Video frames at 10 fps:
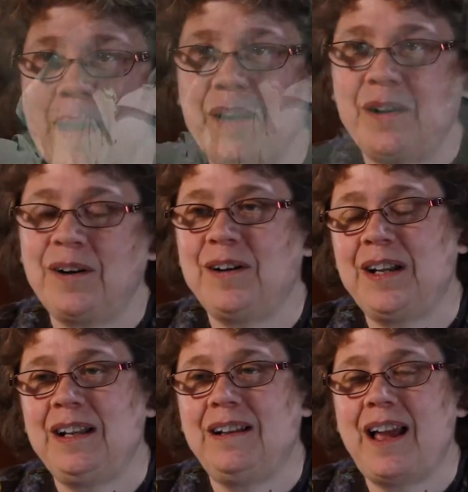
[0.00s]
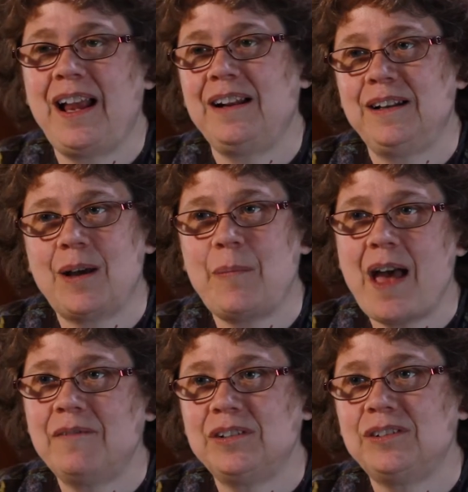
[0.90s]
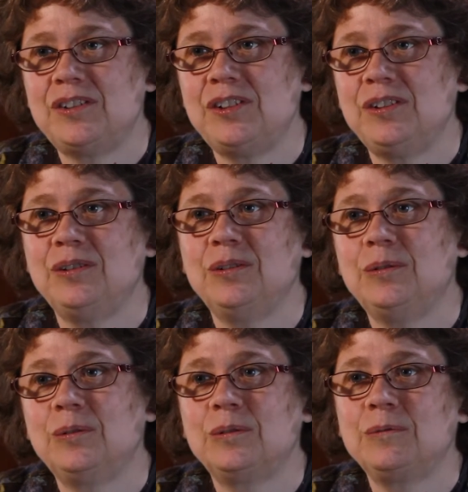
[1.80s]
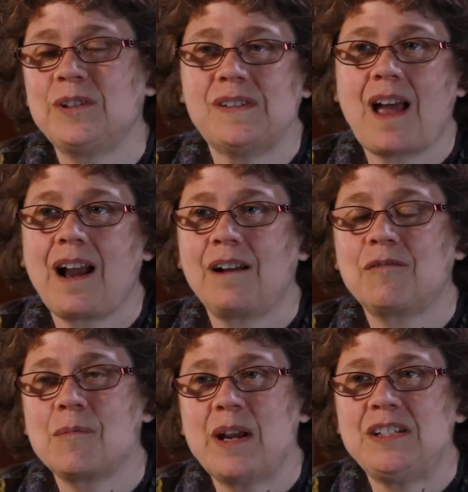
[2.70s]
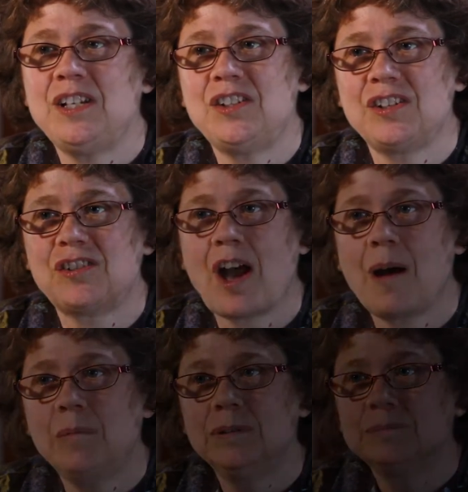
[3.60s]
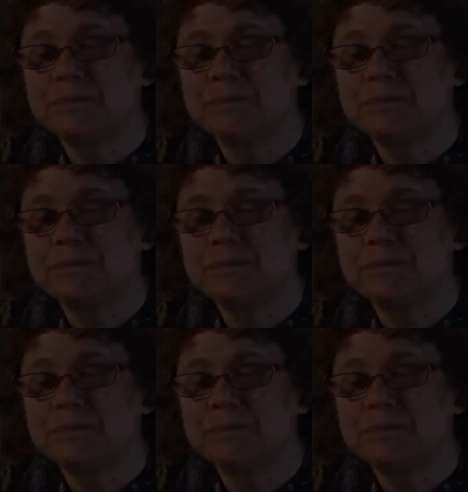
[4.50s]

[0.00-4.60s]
better, and I ended up having to resign from my teaching job.